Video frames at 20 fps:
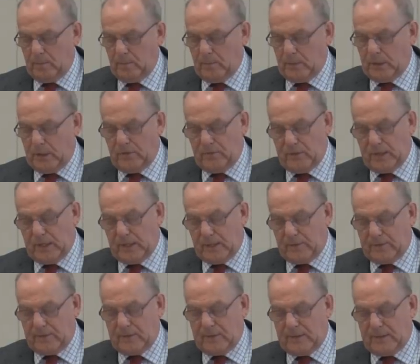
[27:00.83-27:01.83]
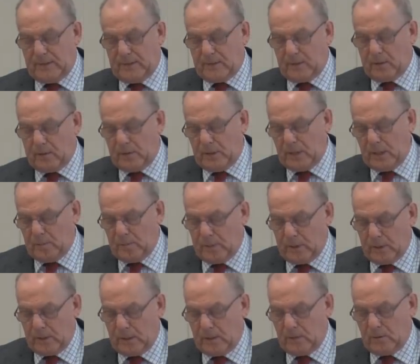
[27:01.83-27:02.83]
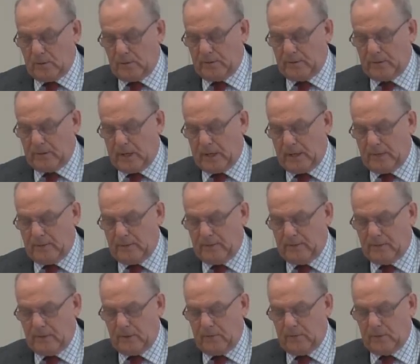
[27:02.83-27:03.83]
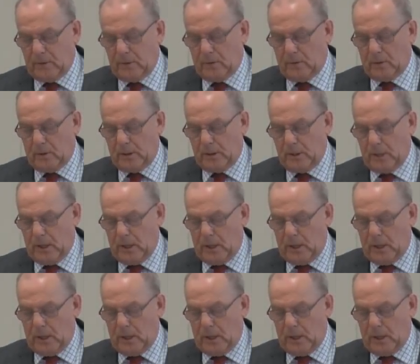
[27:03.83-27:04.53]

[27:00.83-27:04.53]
But if it is disagreeable in your sight to serve the Lord,